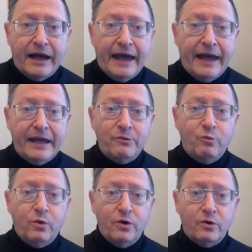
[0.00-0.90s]
And
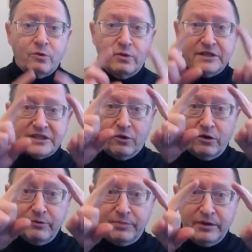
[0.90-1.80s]
work with
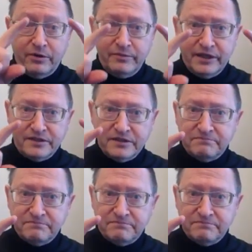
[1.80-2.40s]
all the pyramid.